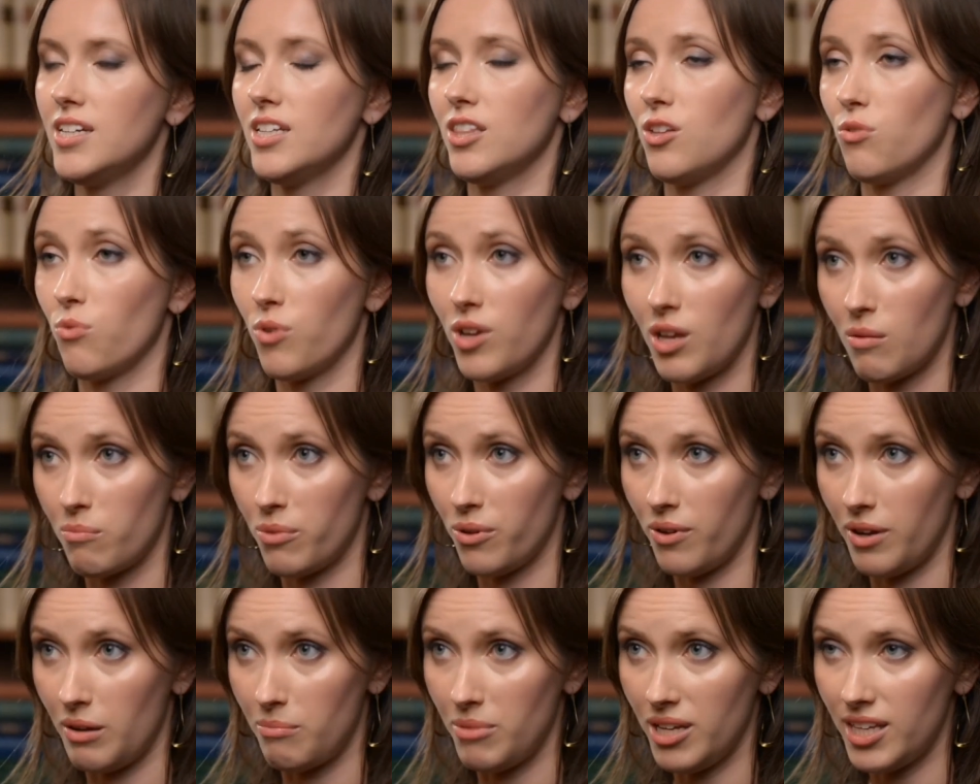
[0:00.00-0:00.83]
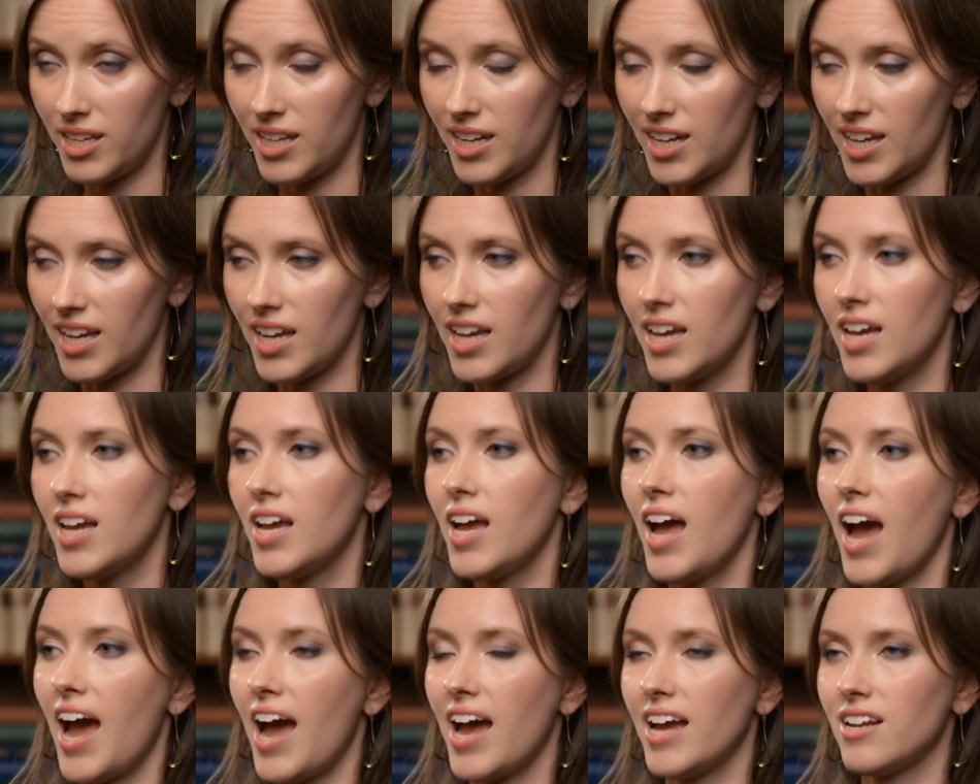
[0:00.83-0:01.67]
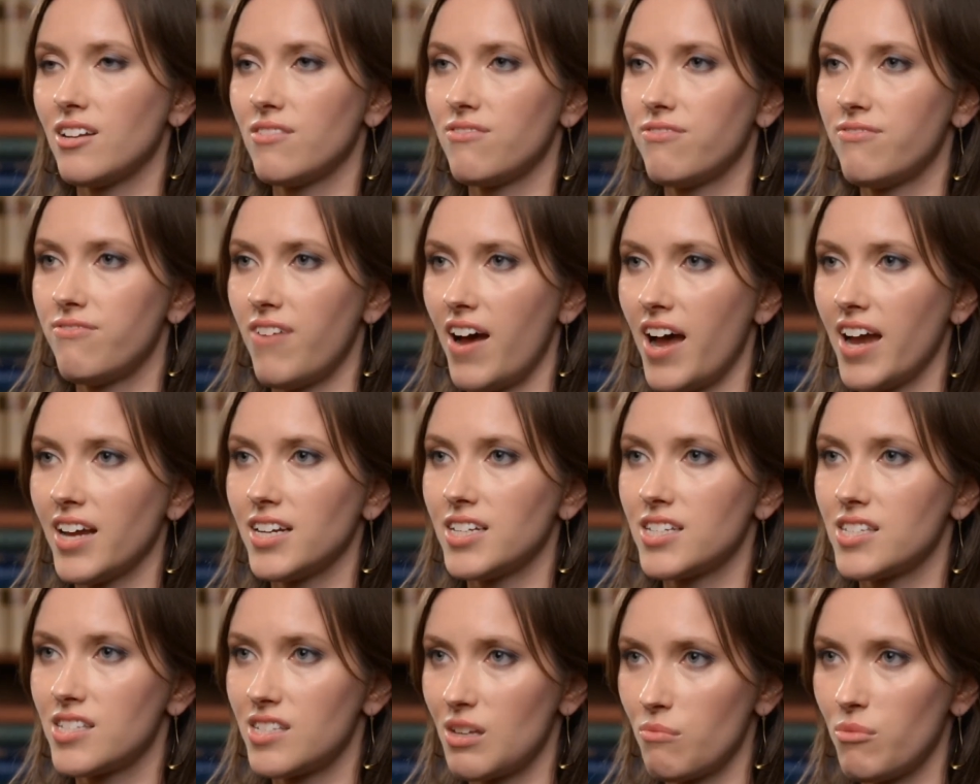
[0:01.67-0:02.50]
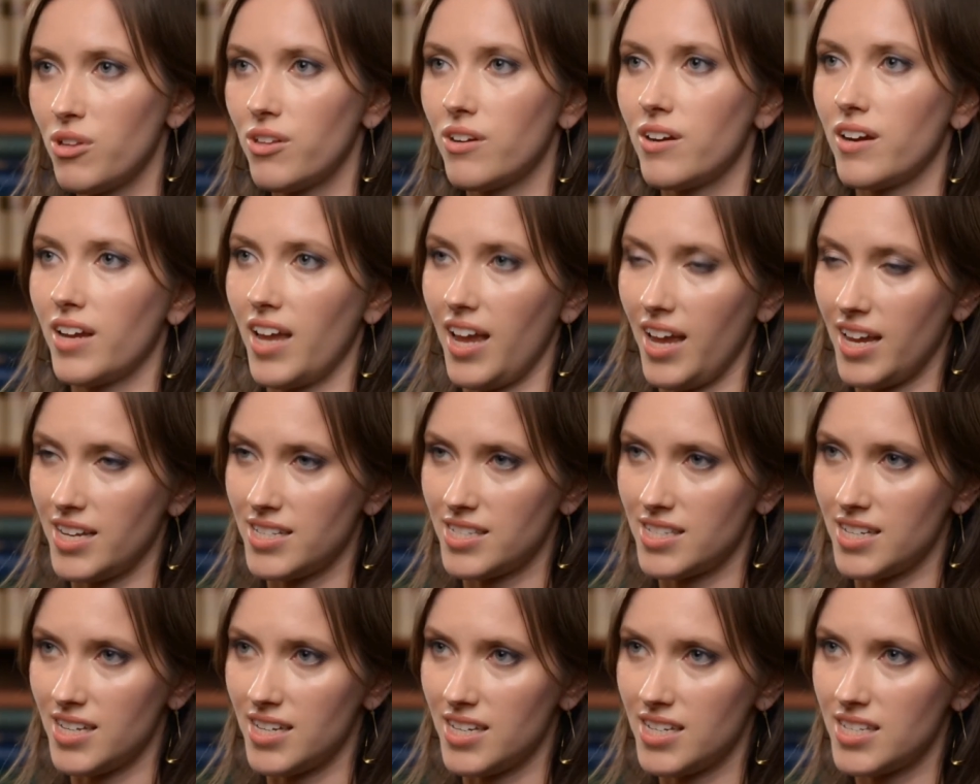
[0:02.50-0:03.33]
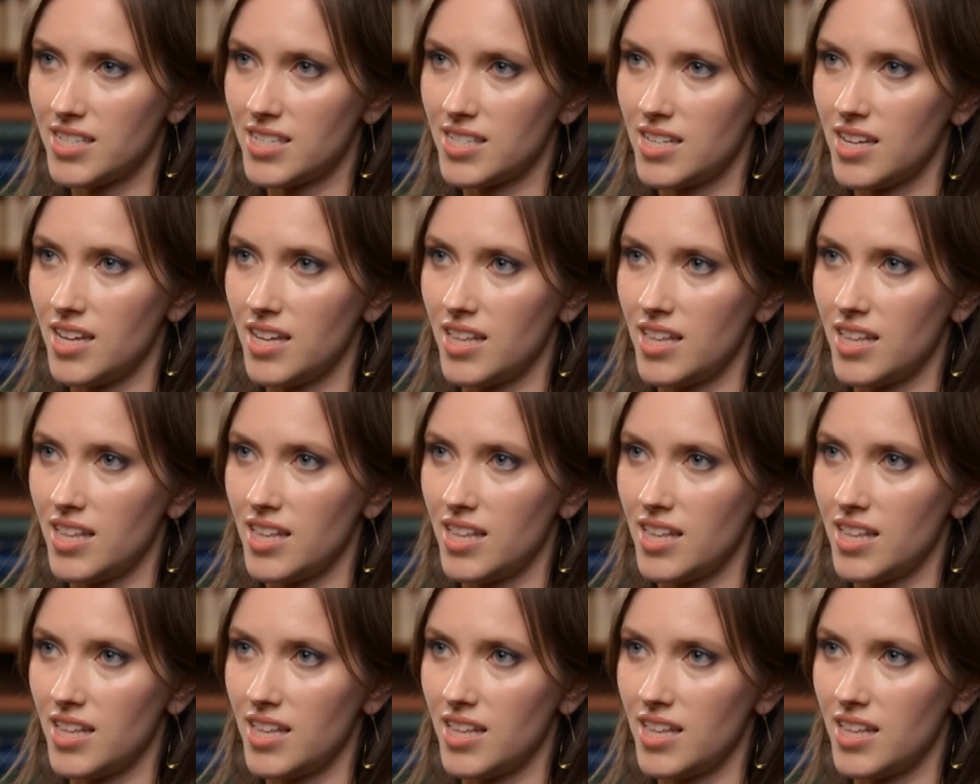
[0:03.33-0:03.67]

the reemployability, and find similar cases